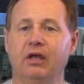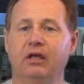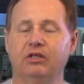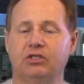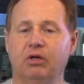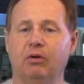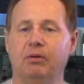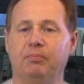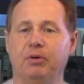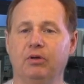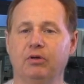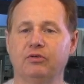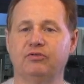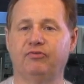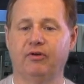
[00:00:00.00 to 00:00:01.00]
So it
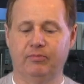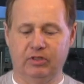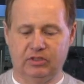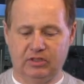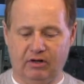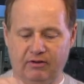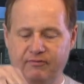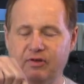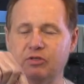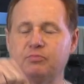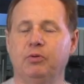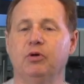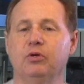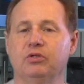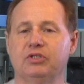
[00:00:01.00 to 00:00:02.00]
pulls from the surface,
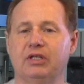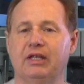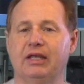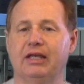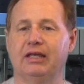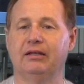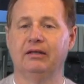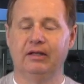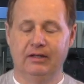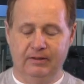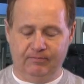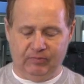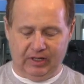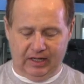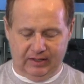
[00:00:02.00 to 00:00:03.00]
pulls it in,
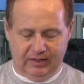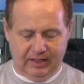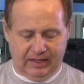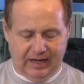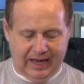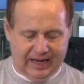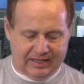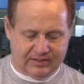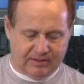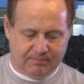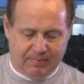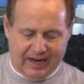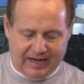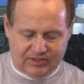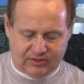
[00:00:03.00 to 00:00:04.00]
and then it has a
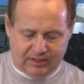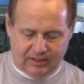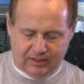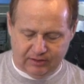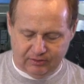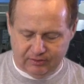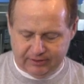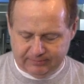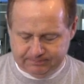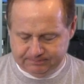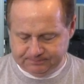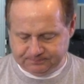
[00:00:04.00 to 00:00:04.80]
basket under it